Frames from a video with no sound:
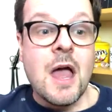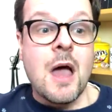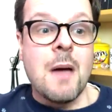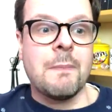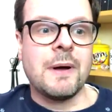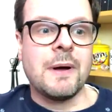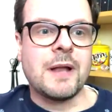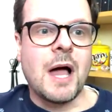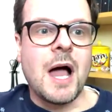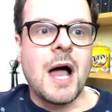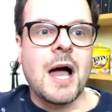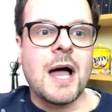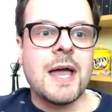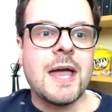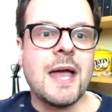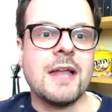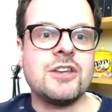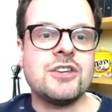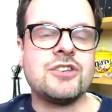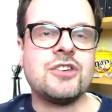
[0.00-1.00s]
But
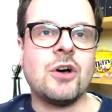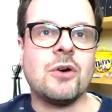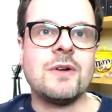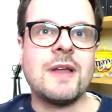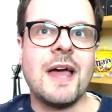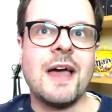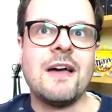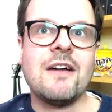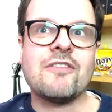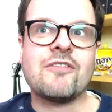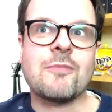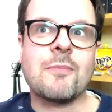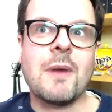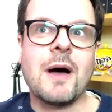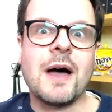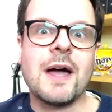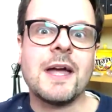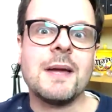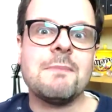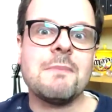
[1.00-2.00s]
I don't have
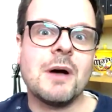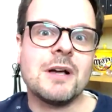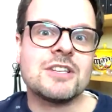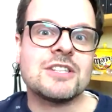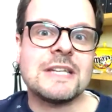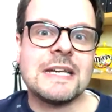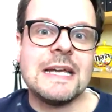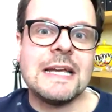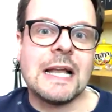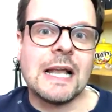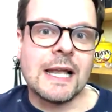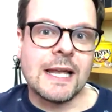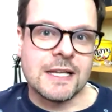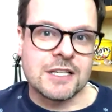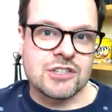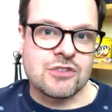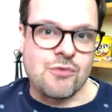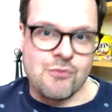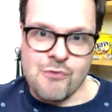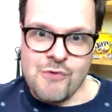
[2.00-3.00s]
my must-eat
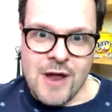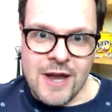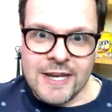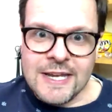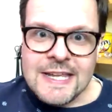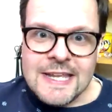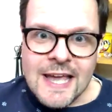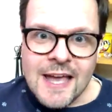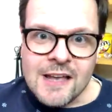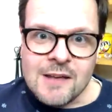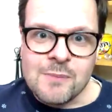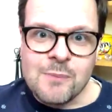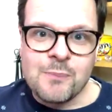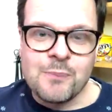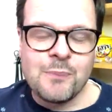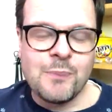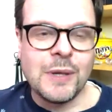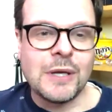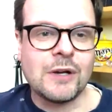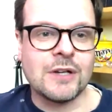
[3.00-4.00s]
list ready yet
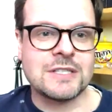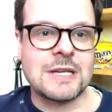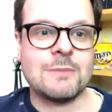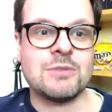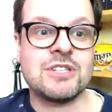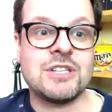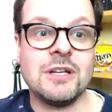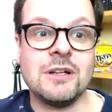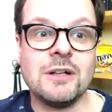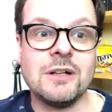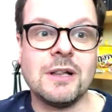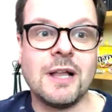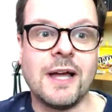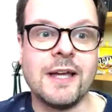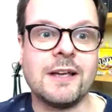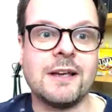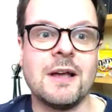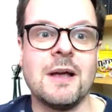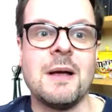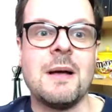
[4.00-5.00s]
because I'm still
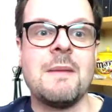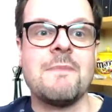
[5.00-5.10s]
like